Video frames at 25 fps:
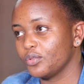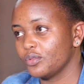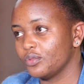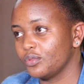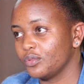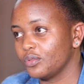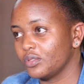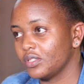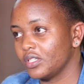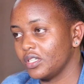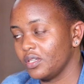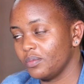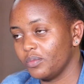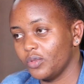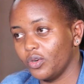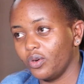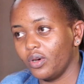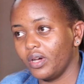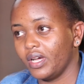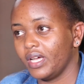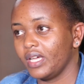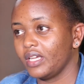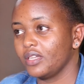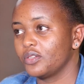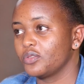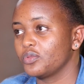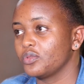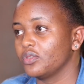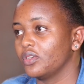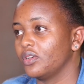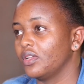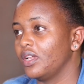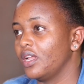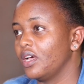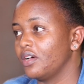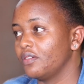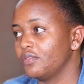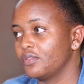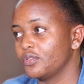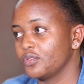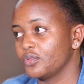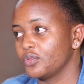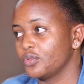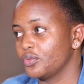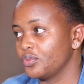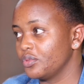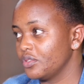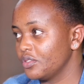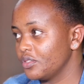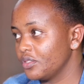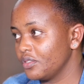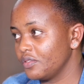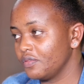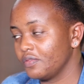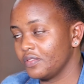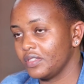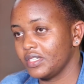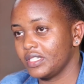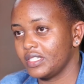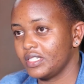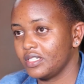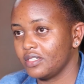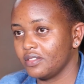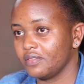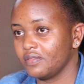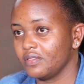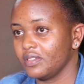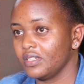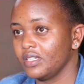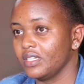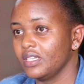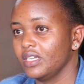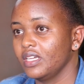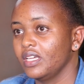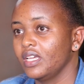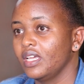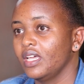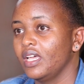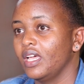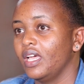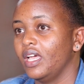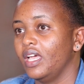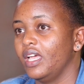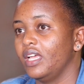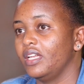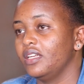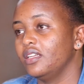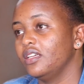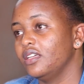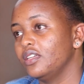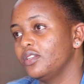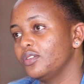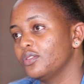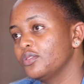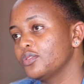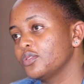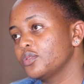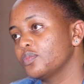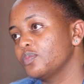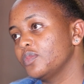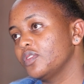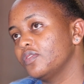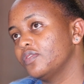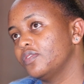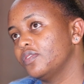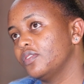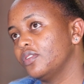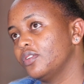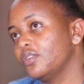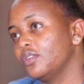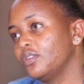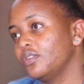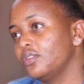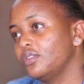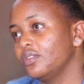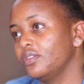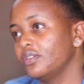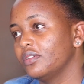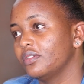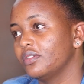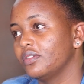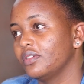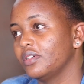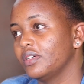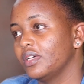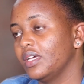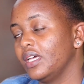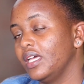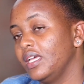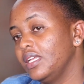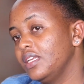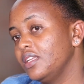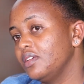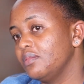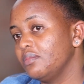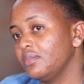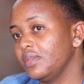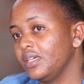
to keep quiet, we all have to switch off the TV, and he knows before any